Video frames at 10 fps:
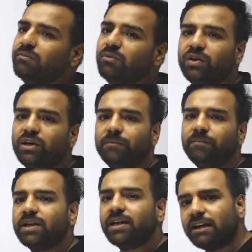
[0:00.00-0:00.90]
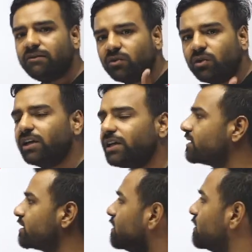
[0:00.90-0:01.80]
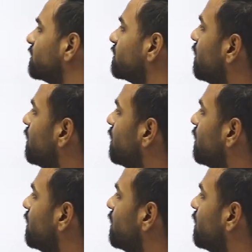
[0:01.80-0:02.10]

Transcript: over here. And we have already discussed this.